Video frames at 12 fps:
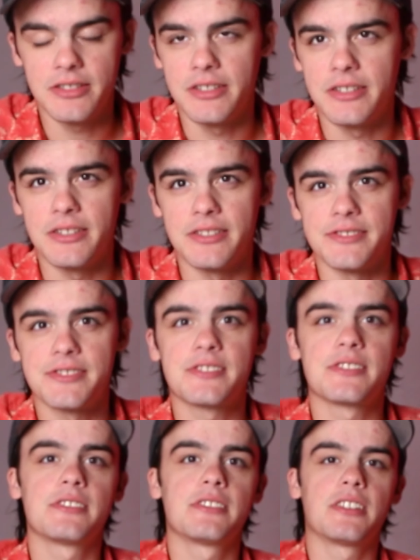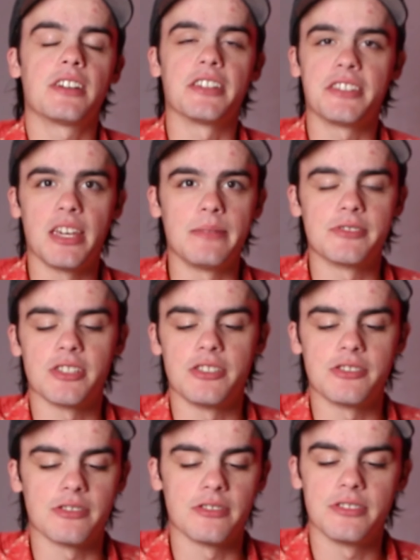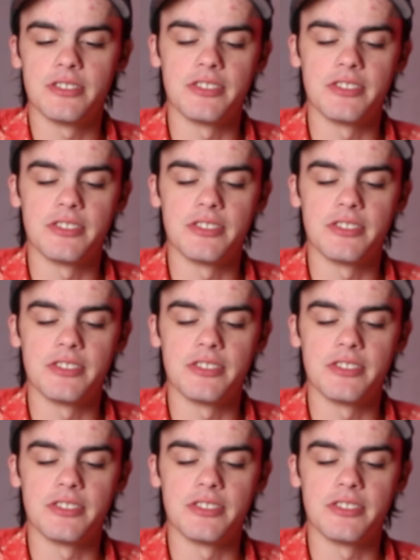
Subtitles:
is a game changer.